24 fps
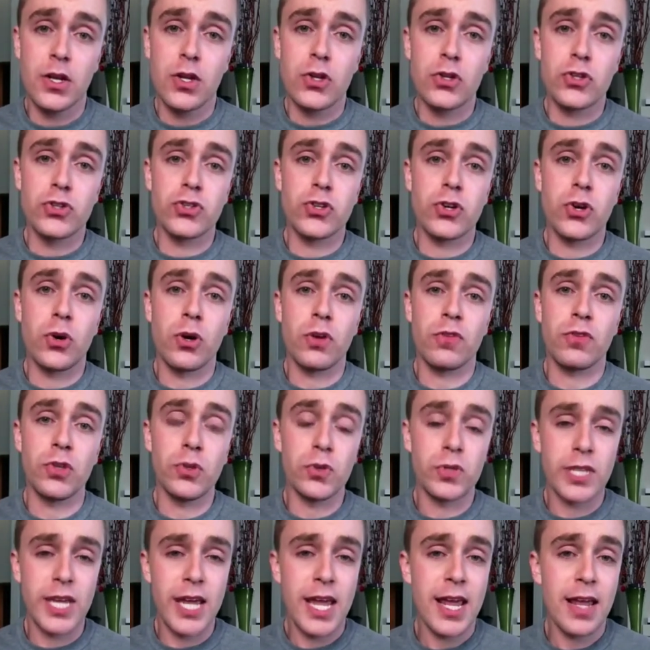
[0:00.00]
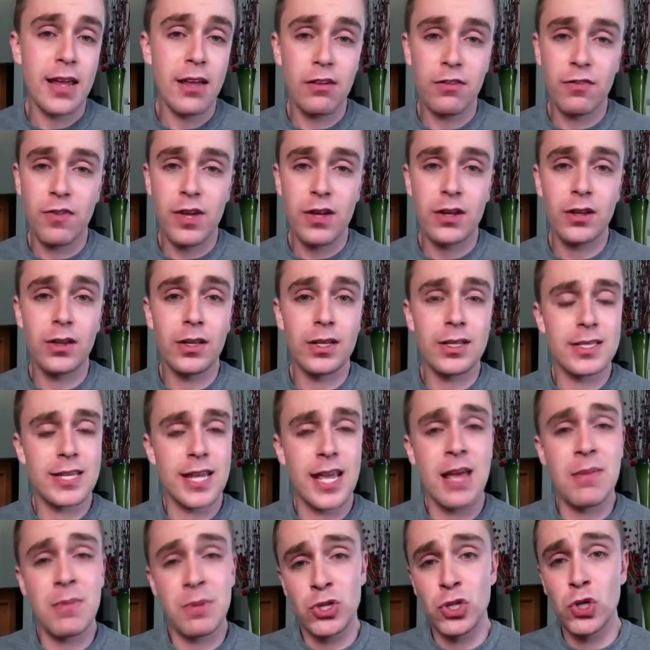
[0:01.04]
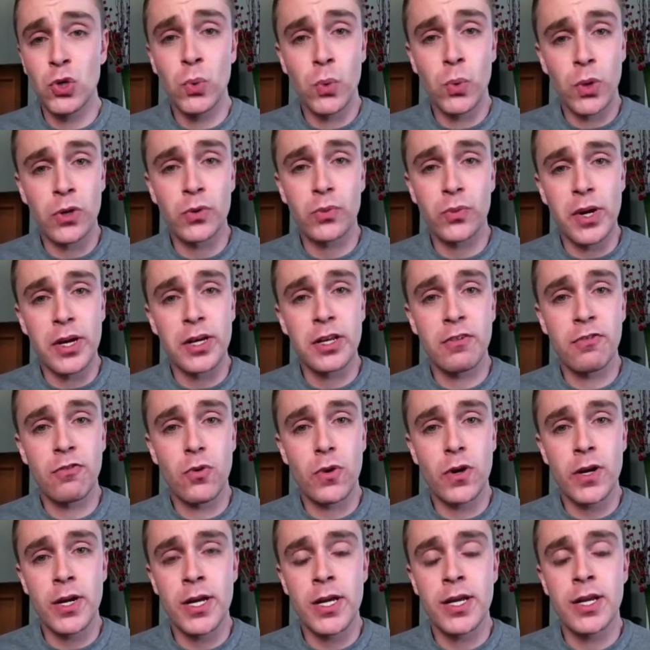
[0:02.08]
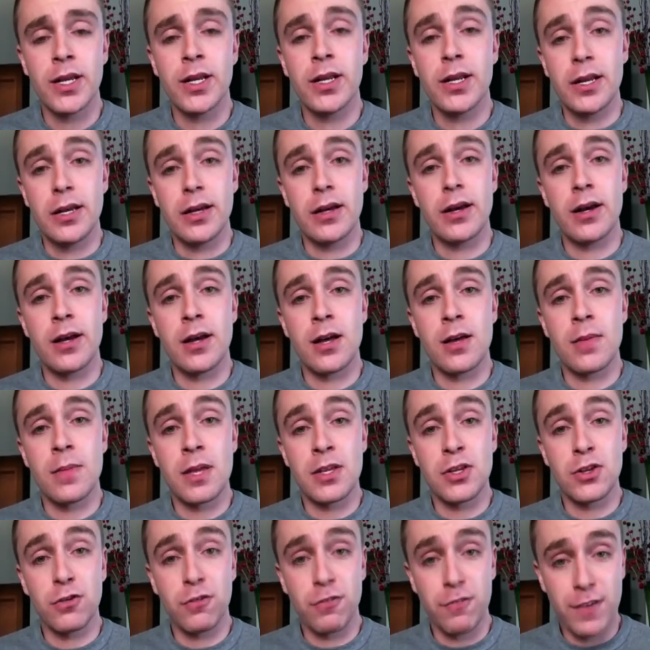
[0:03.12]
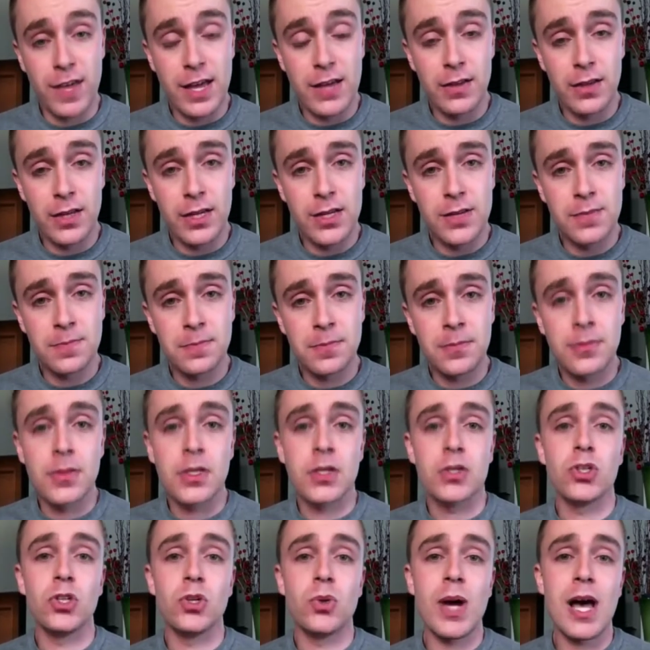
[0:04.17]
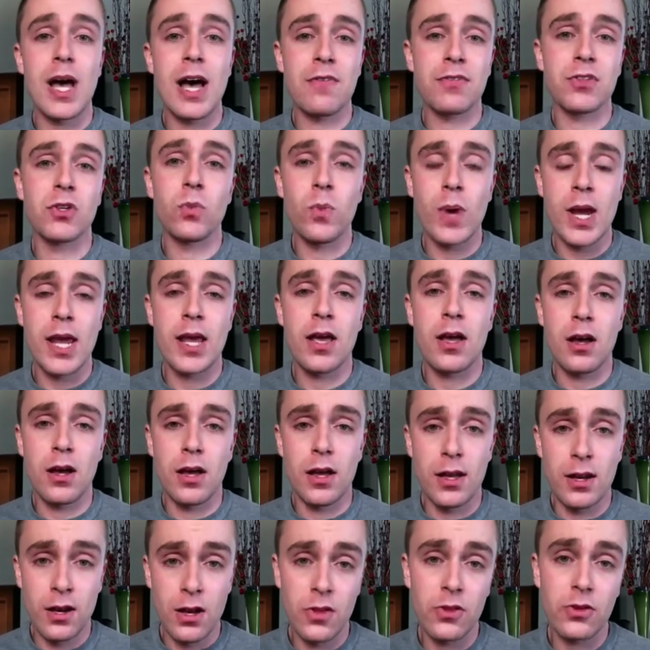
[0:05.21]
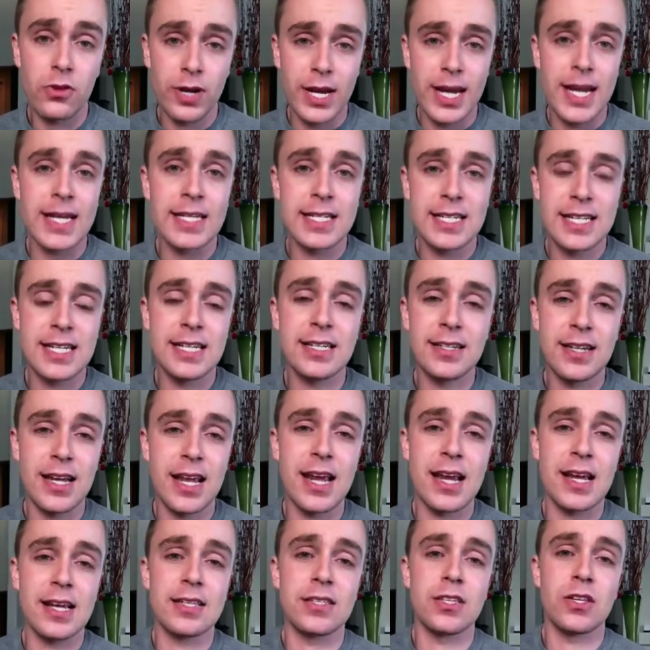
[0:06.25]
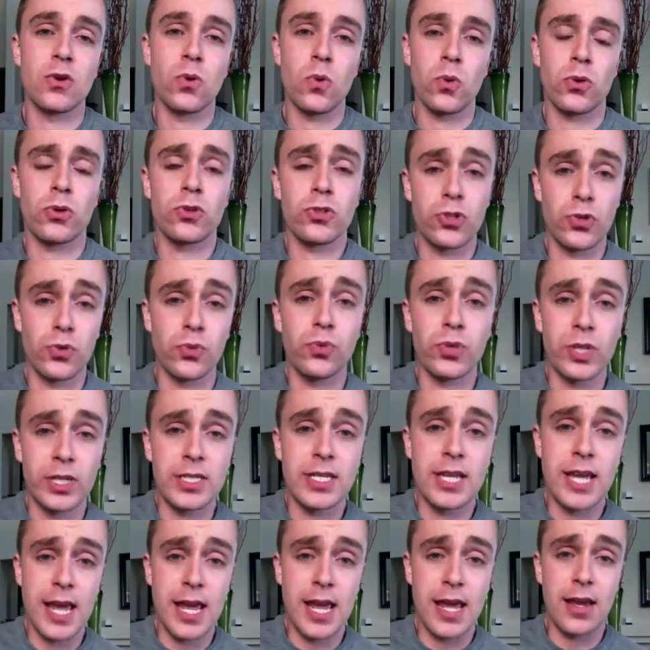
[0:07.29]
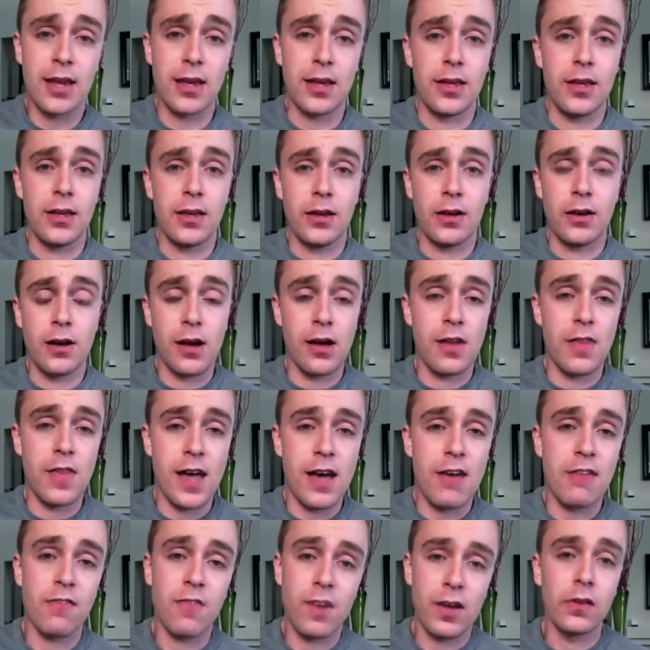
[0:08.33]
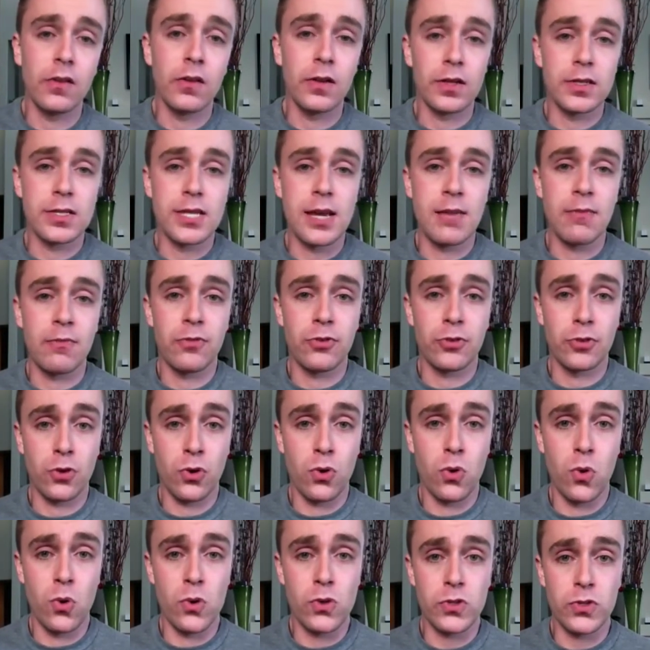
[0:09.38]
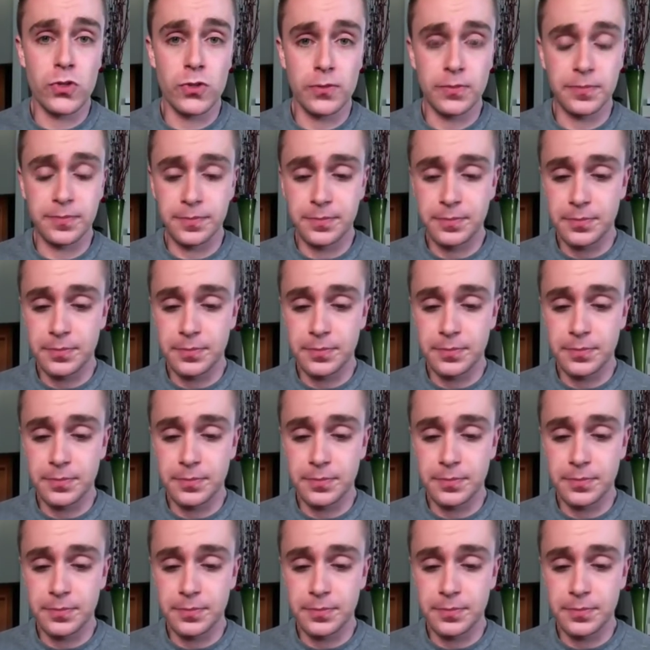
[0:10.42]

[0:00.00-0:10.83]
So if you take a final exam and you weren't ready for it and you fail it, you have to wait another 18 days in order to retake that final exam for the course.